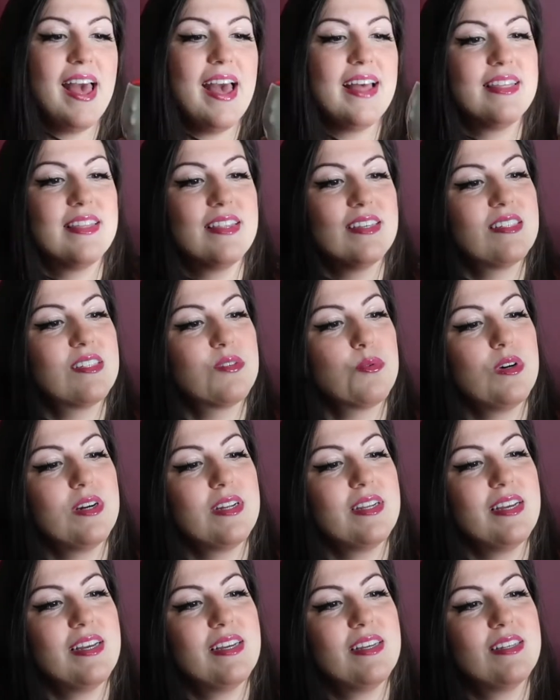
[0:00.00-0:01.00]
And this
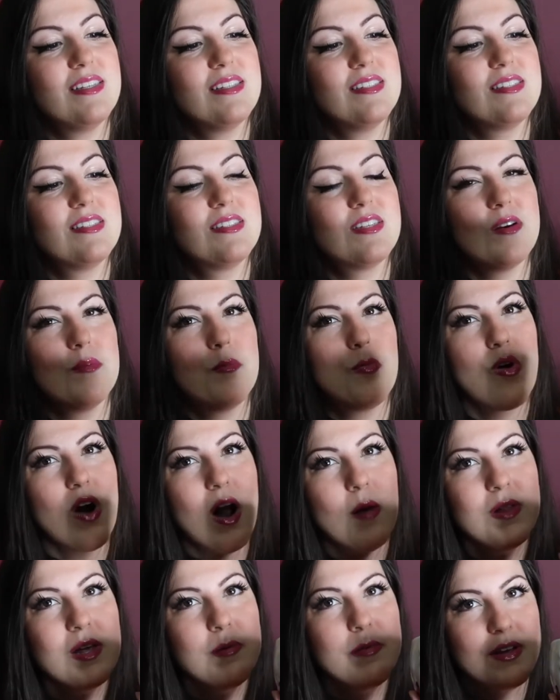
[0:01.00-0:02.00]
one is
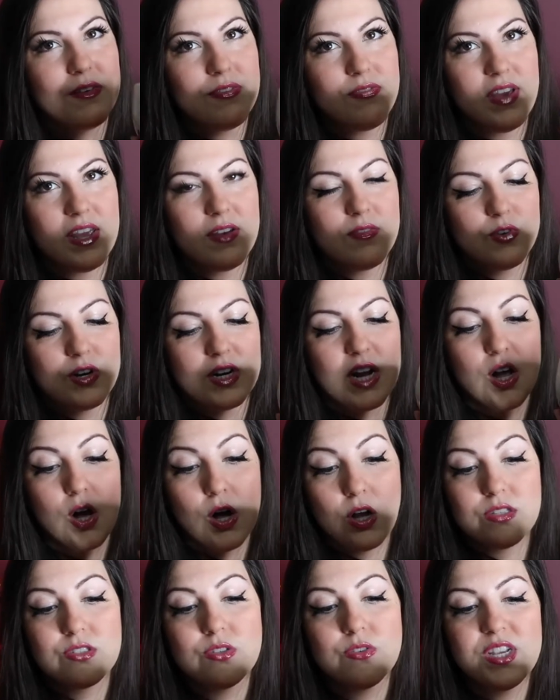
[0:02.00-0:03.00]
probably my favorite. I
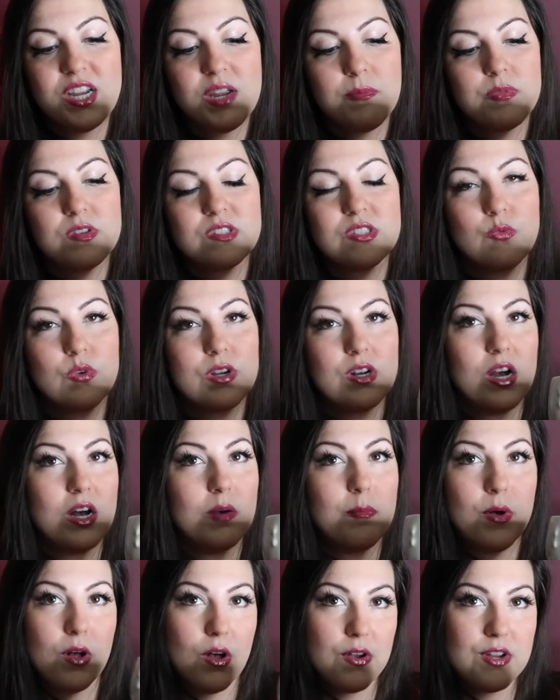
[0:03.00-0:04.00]
also keep this one
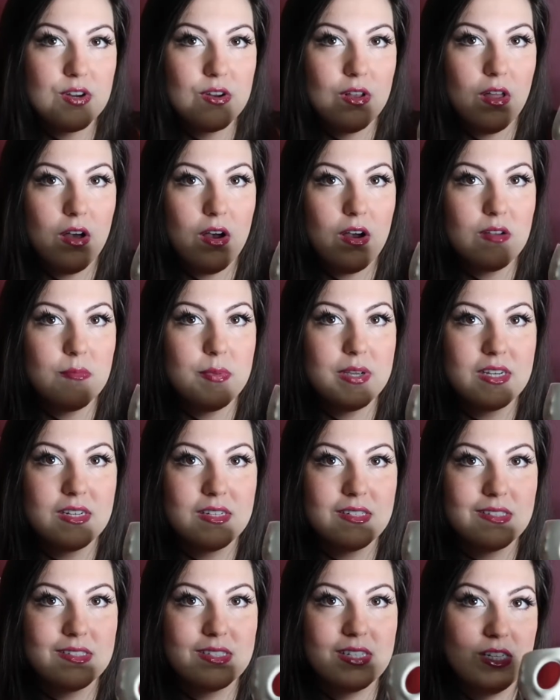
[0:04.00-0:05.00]
up all year long
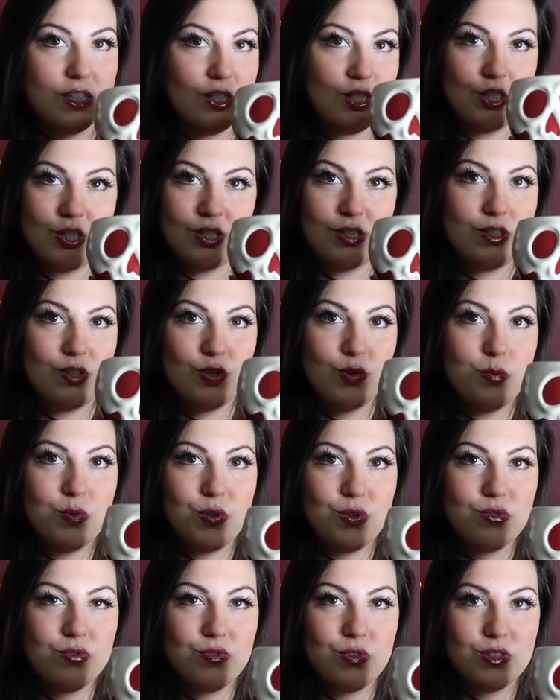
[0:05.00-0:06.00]
because it is just too
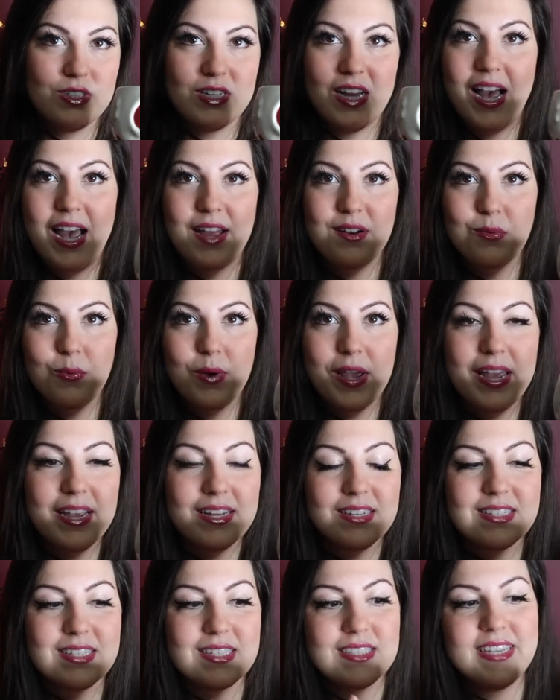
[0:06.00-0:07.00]
beautiful to hide away
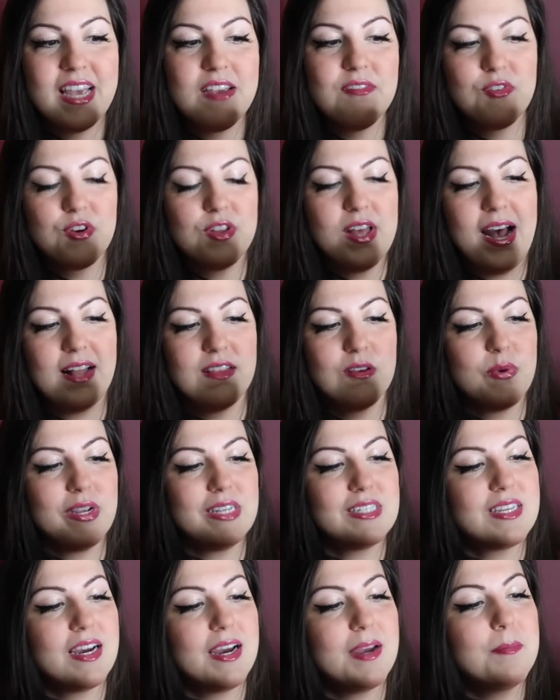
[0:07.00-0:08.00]
and to save for
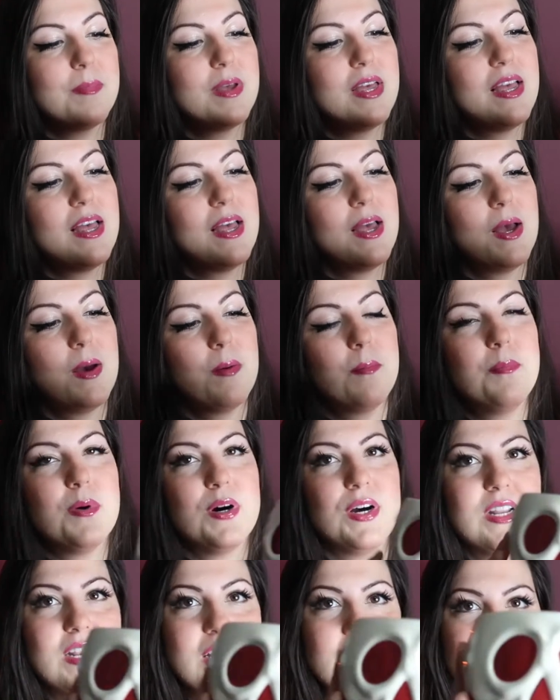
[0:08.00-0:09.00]
Halloween time.
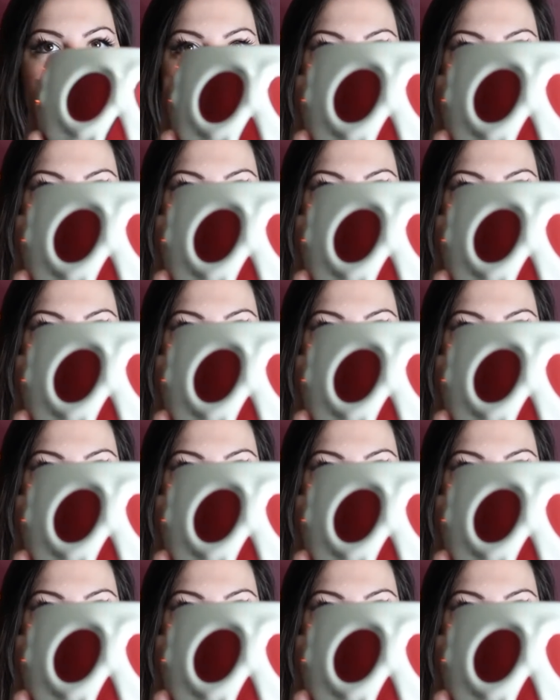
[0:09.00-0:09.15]
But is